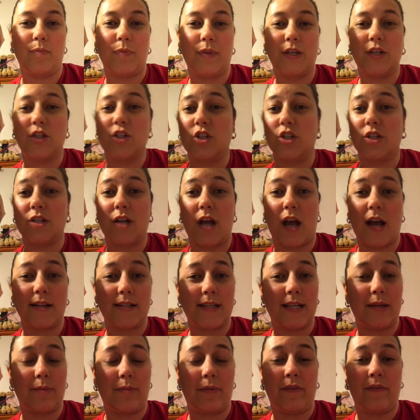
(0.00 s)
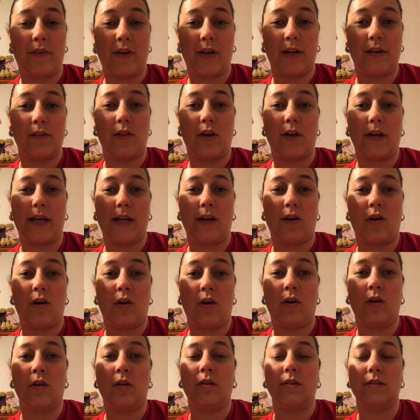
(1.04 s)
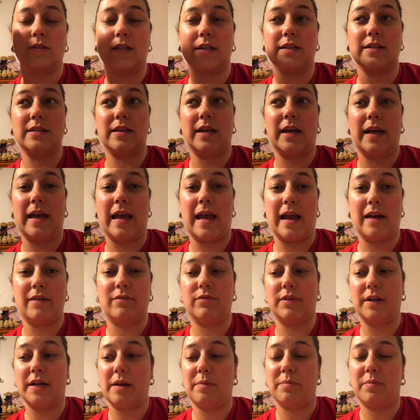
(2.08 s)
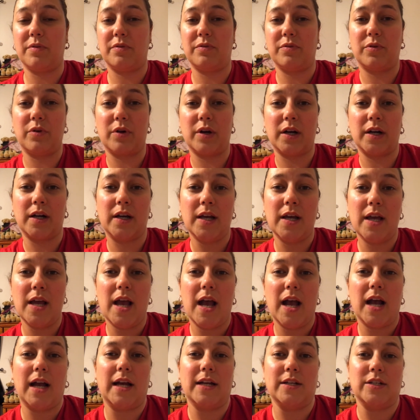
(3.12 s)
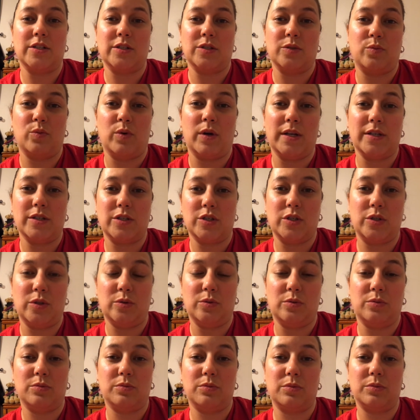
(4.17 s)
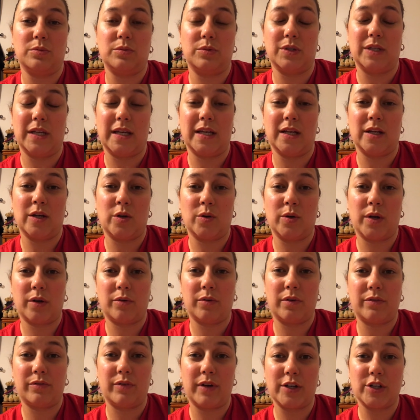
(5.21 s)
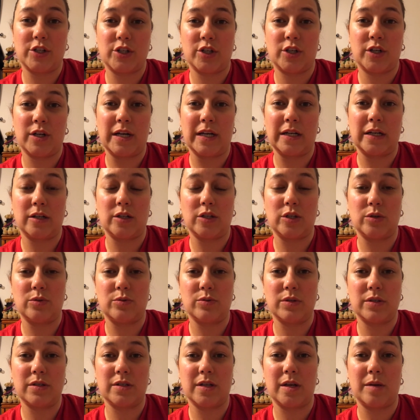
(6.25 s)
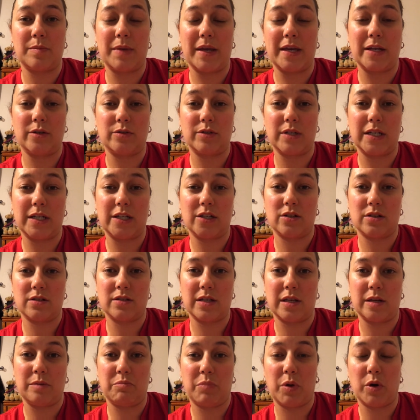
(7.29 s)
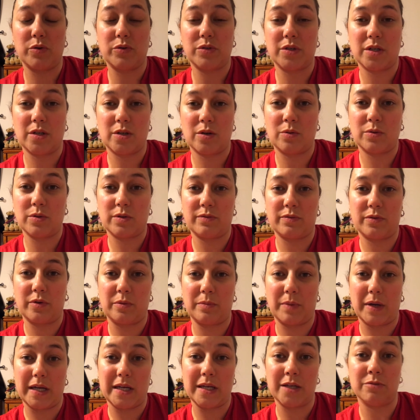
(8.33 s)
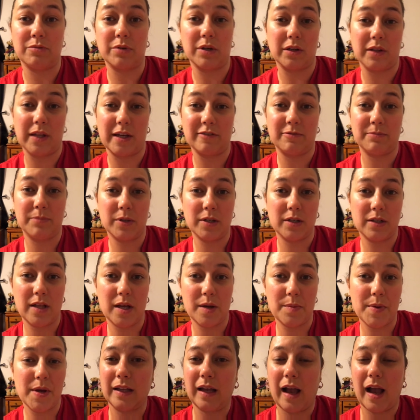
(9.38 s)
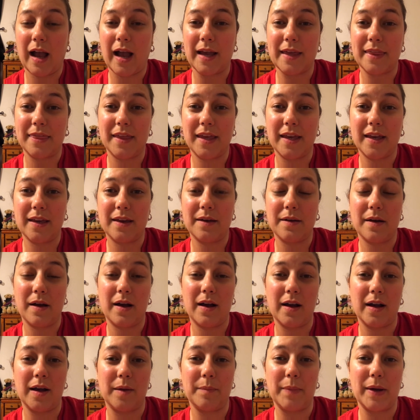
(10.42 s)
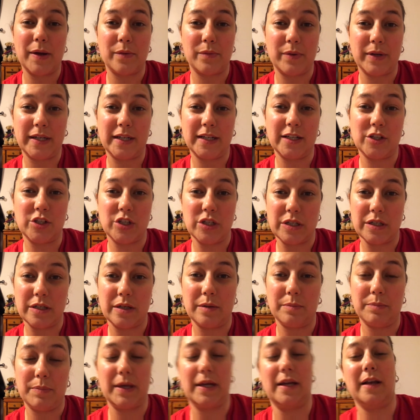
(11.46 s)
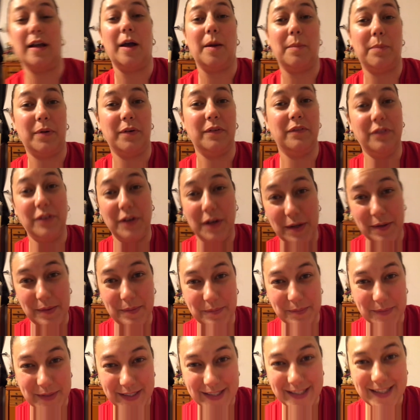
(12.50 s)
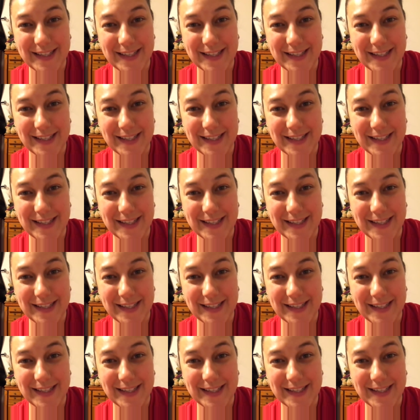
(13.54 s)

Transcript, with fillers: This should not take me very long at all, since I have read it before. I just want to get a quick refresher and do some annotations and post-it notes for my In Real Life book club. I think my reading should pick up from